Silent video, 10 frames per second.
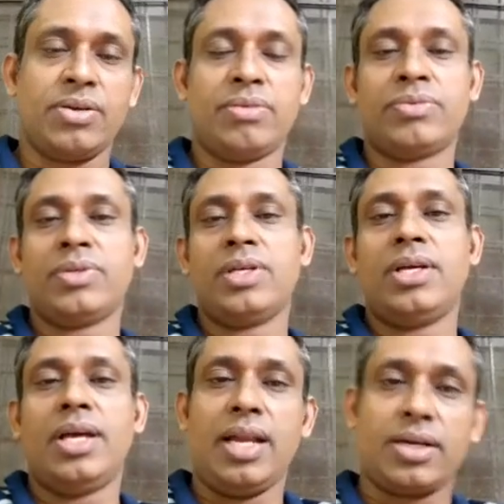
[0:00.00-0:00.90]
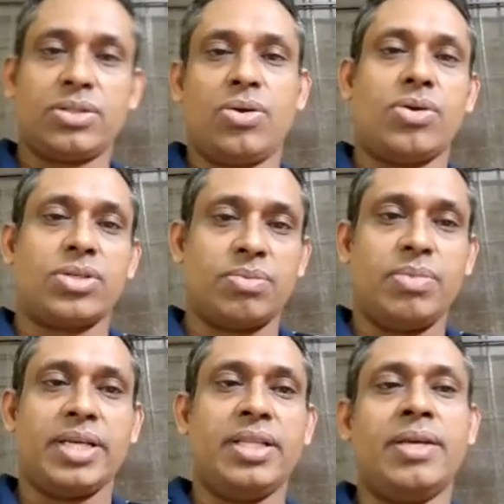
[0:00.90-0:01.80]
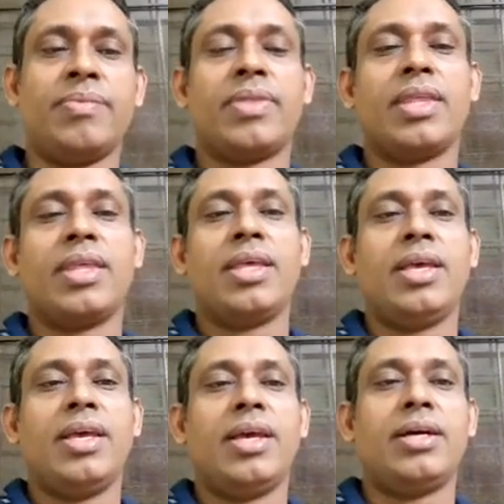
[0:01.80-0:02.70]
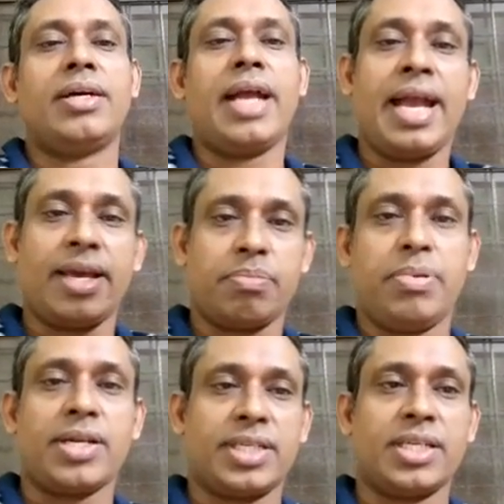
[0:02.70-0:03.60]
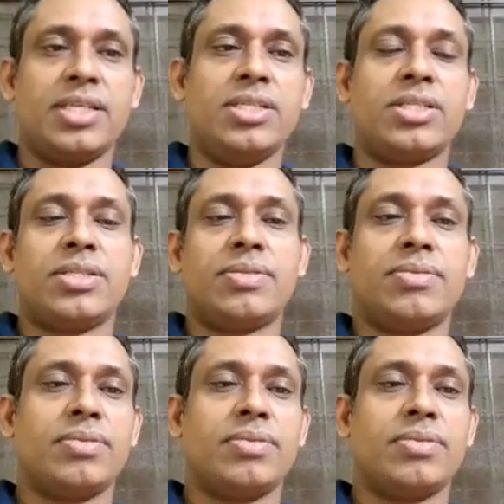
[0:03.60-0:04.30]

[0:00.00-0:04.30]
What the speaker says: of electrons by the air particles.